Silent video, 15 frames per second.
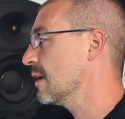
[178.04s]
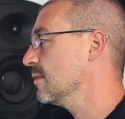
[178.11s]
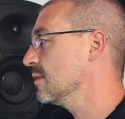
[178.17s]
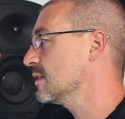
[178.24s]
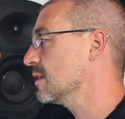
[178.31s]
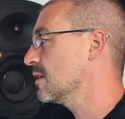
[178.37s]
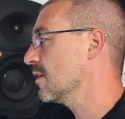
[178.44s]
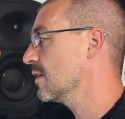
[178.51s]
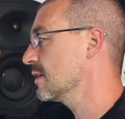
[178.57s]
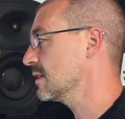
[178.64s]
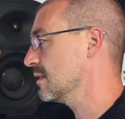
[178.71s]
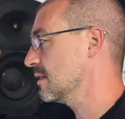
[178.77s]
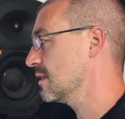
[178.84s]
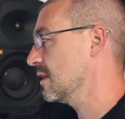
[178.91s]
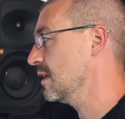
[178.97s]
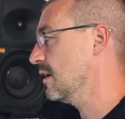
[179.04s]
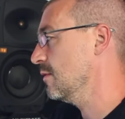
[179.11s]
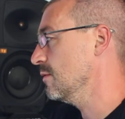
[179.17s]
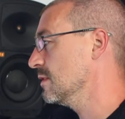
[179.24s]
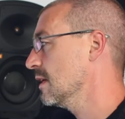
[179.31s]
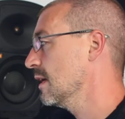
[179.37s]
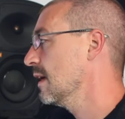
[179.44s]
Ableton license to
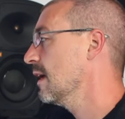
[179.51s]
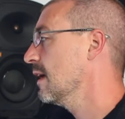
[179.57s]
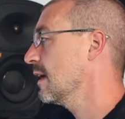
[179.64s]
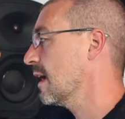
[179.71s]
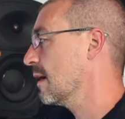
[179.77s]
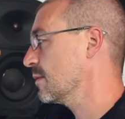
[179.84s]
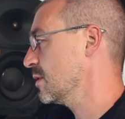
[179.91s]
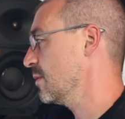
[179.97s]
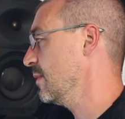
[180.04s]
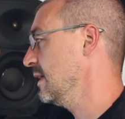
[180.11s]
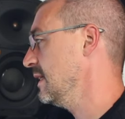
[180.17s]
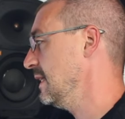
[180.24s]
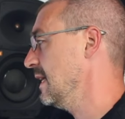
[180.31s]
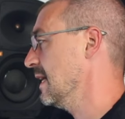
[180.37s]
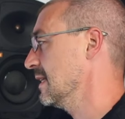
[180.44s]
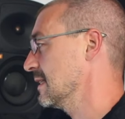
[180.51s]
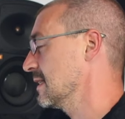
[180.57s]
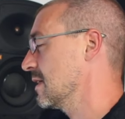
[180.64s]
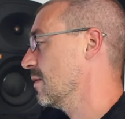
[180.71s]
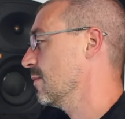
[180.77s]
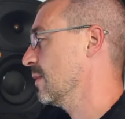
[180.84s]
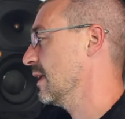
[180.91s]
use, capture MIDI and
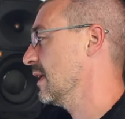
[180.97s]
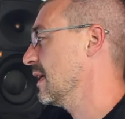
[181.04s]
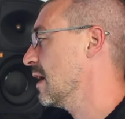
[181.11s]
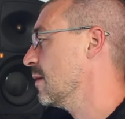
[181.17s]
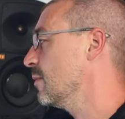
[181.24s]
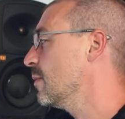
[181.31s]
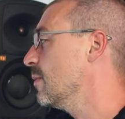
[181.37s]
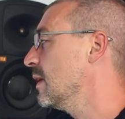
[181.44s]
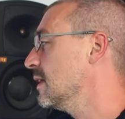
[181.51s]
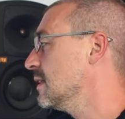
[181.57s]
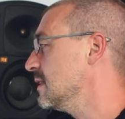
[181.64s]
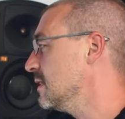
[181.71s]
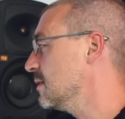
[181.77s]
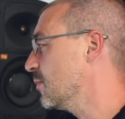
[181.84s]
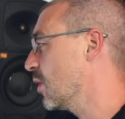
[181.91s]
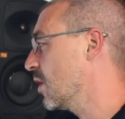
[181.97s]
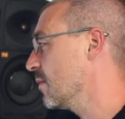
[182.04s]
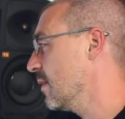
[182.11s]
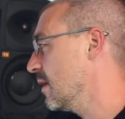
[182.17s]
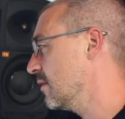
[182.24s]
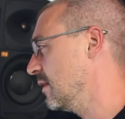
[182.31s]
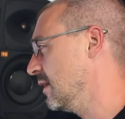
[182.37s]
sampling capabilities
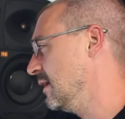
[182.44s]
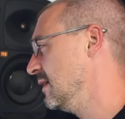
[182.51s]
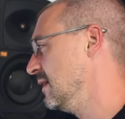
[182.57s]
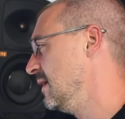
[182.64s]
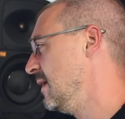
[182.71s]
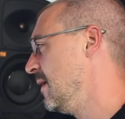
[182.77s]
primarily.